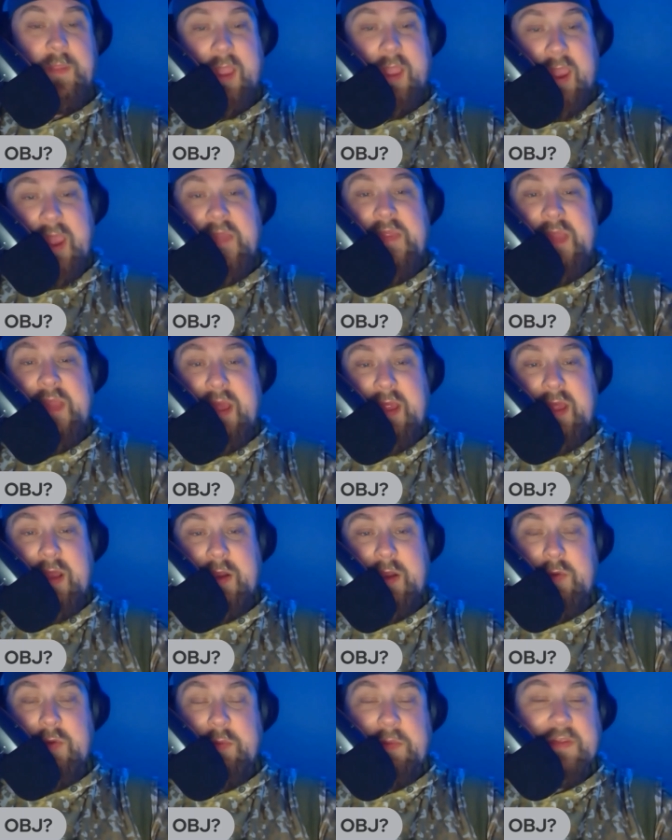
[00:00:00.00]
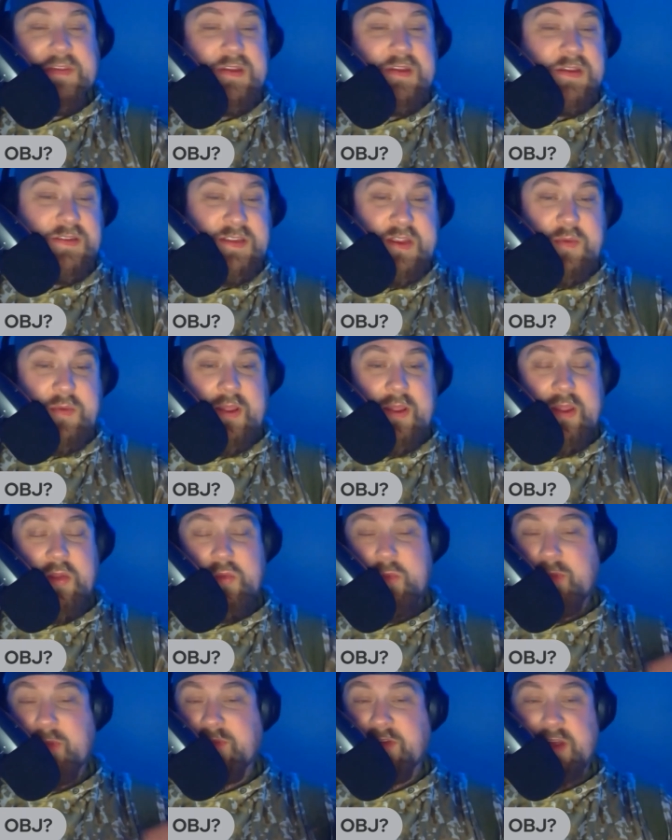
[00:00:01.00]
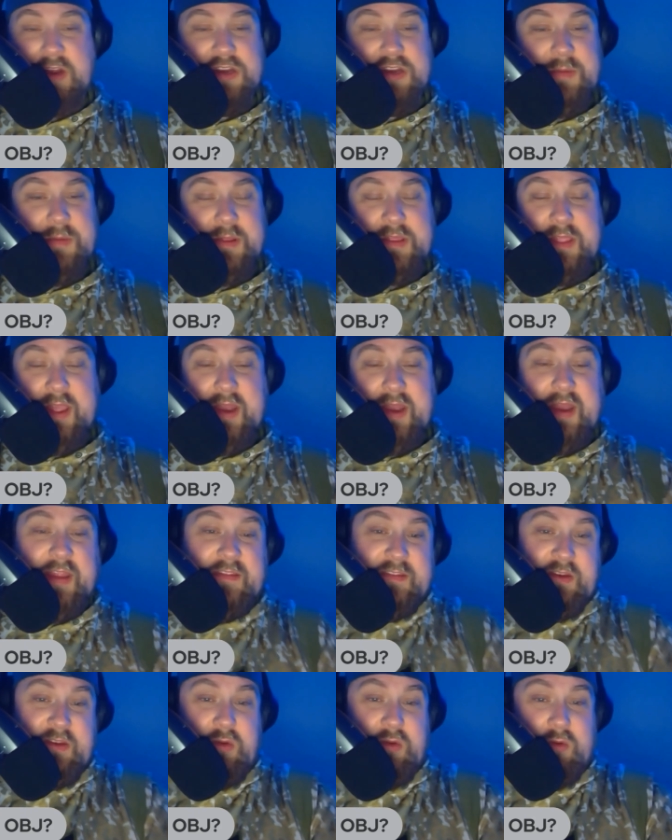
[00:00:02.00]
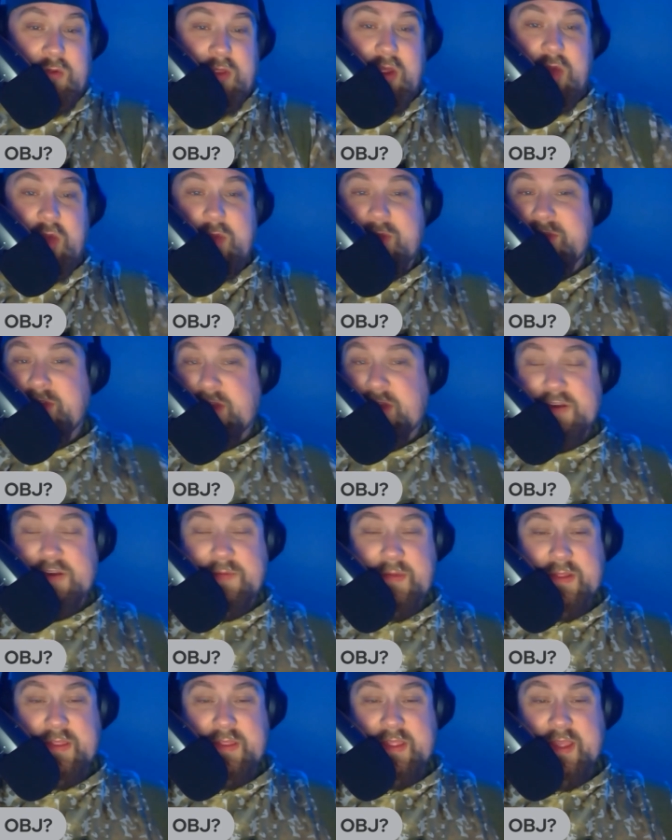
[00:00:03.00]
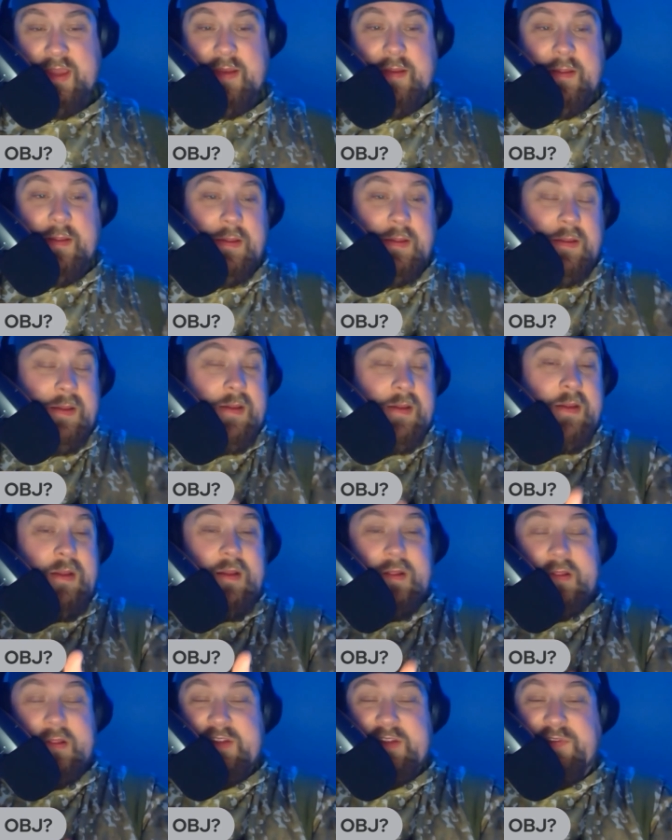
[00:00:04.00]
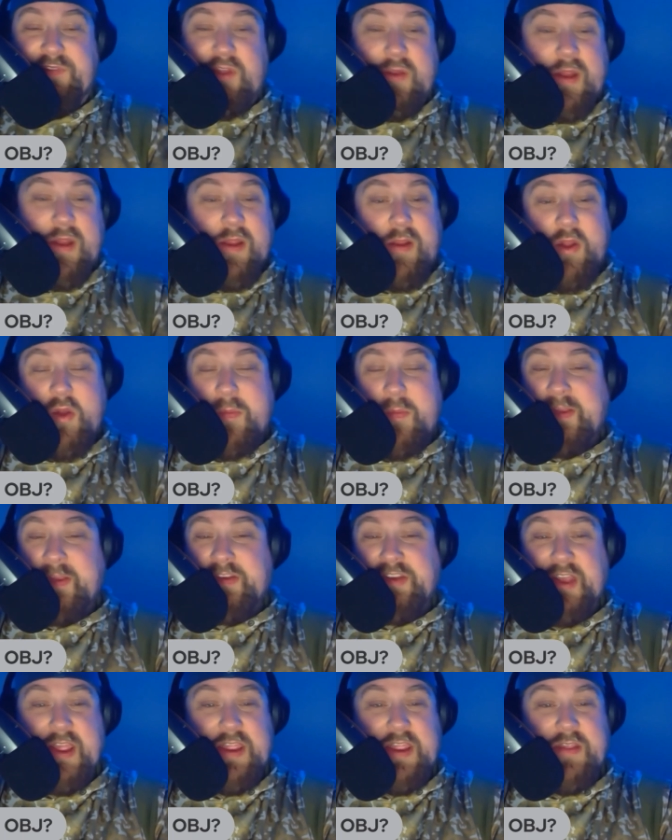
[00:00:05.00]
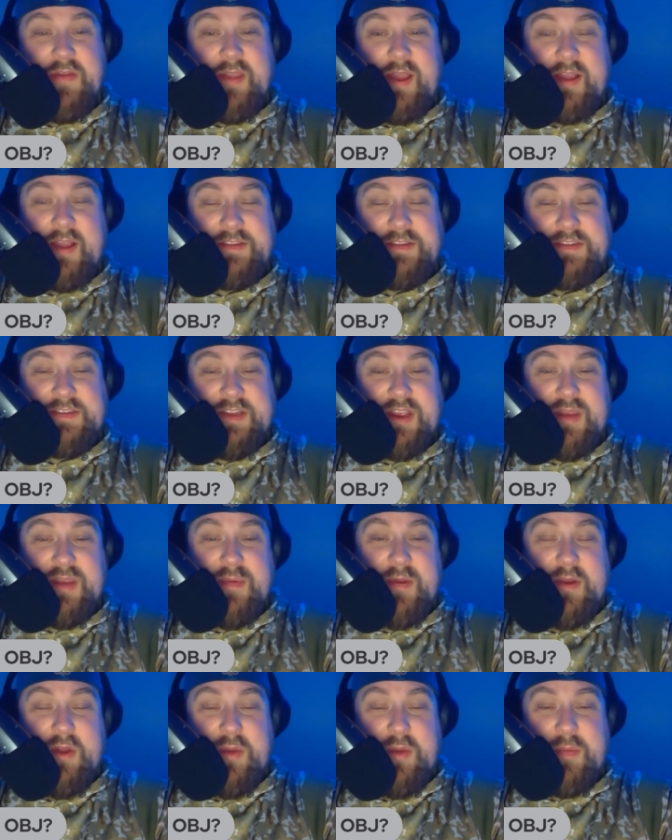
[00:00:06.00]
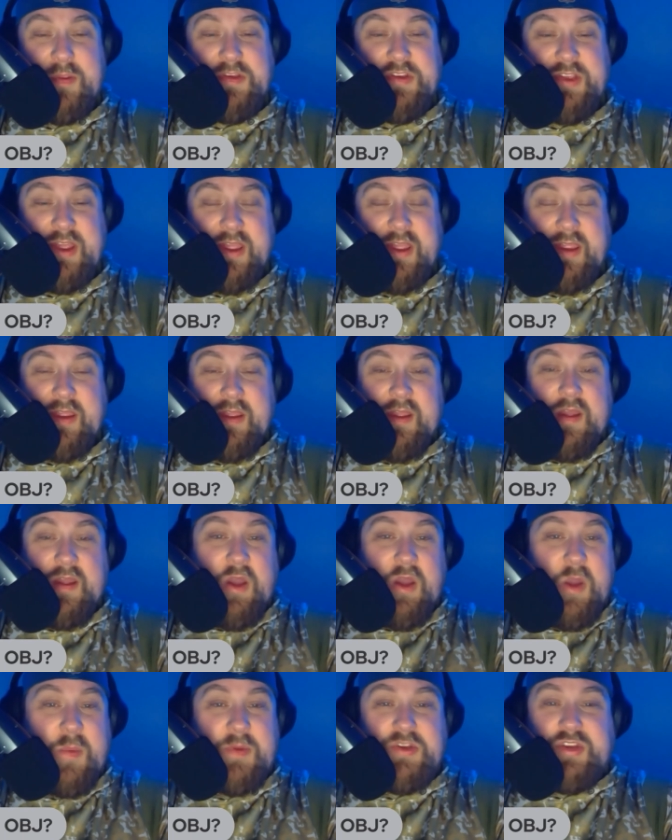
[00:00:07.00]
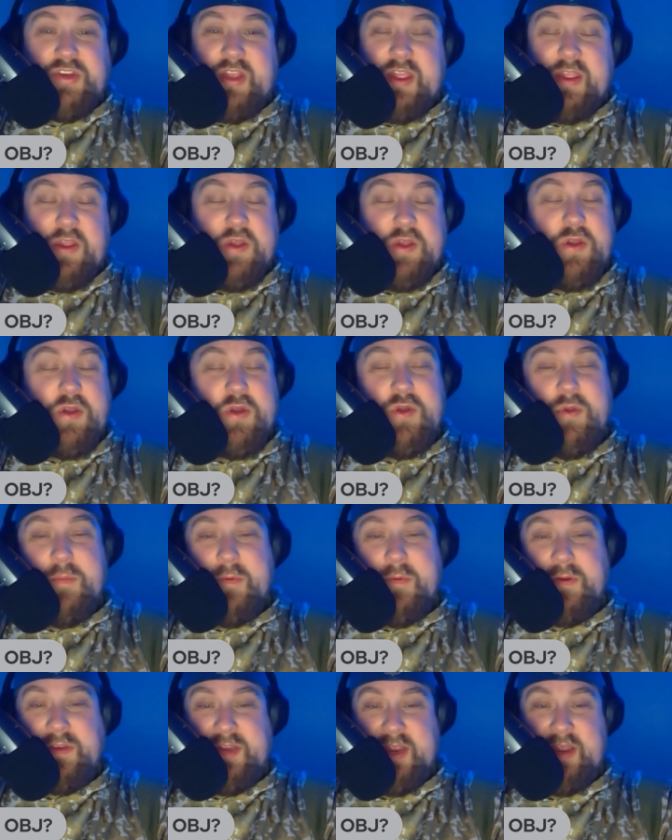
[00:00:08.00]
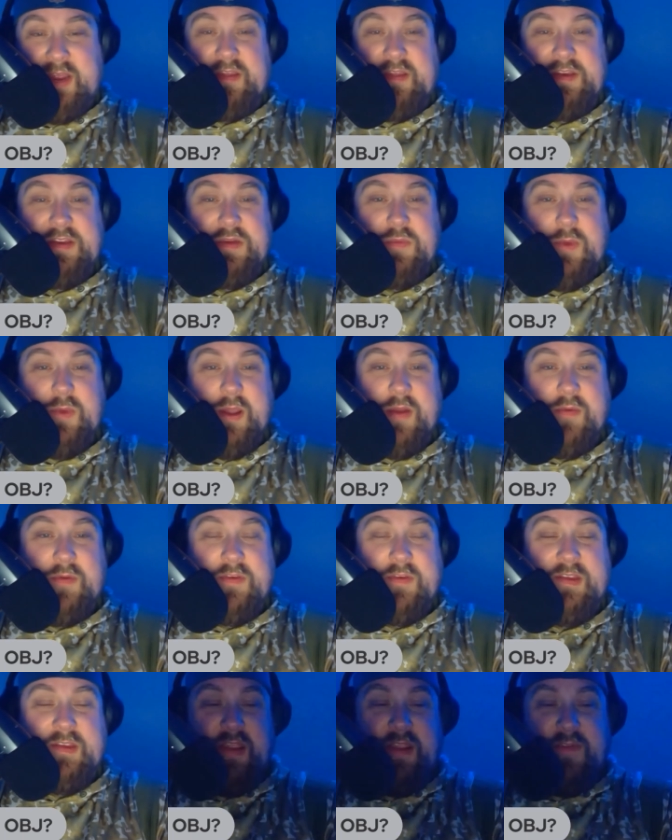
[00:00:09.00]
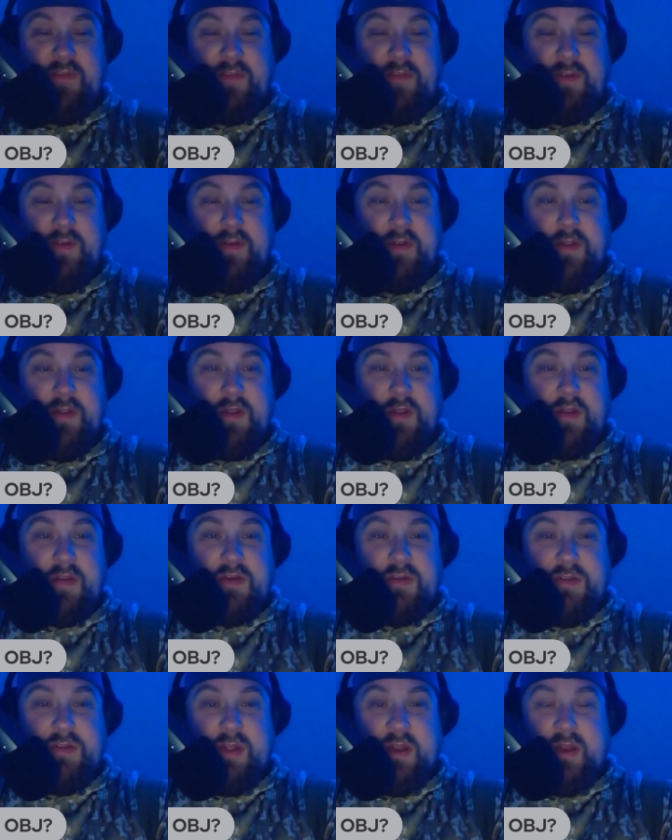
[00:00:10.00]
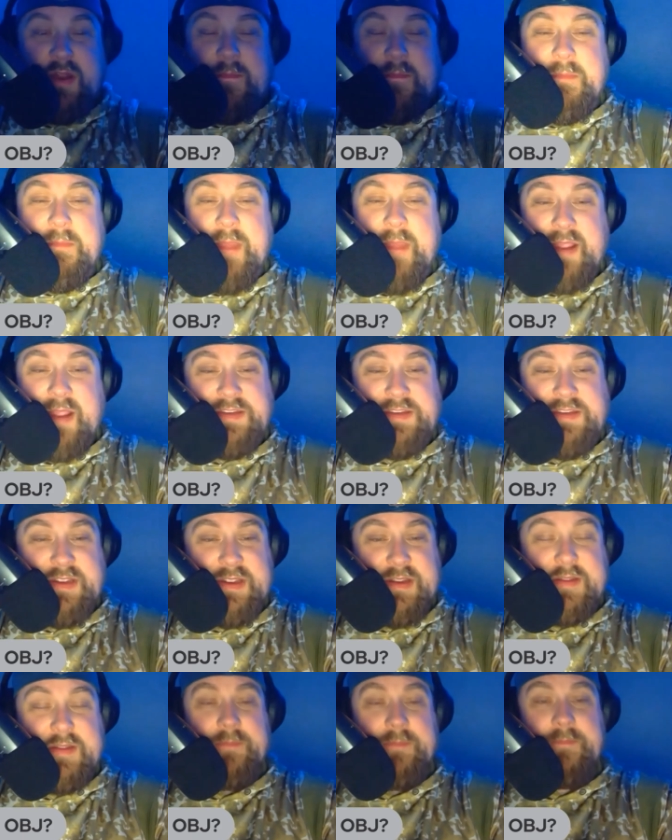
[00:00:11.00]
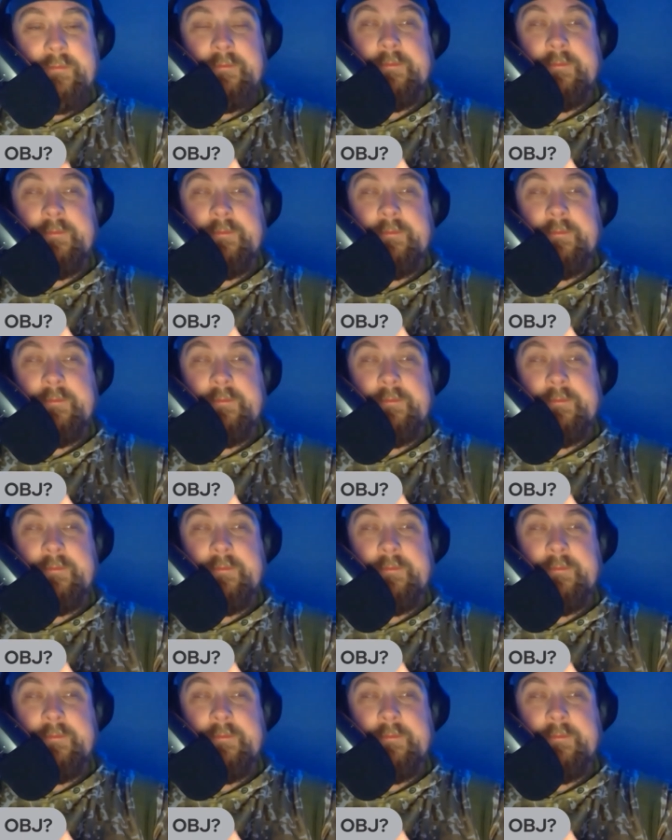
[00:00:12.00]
in that locker room. Is it a T.Y. Hilton? We've talked about that. Is it a Julio? We've talked about that. Let's float out OBJ, you guys. Let's talk about OBJ. OBJ, uber talented wide receiver, an amazing